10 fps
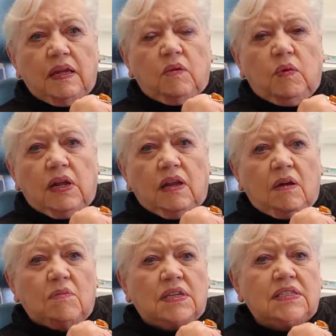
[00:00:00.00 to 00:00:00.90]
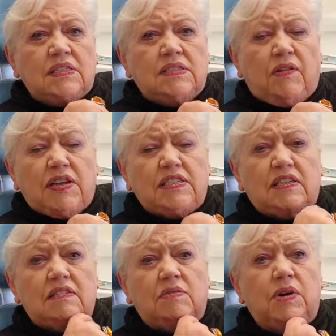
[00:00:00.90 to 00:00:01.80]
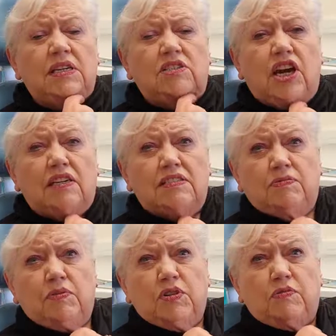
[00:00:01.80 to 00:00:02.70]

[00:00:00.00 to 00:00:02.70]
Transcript: Well, I must confess that when Jazz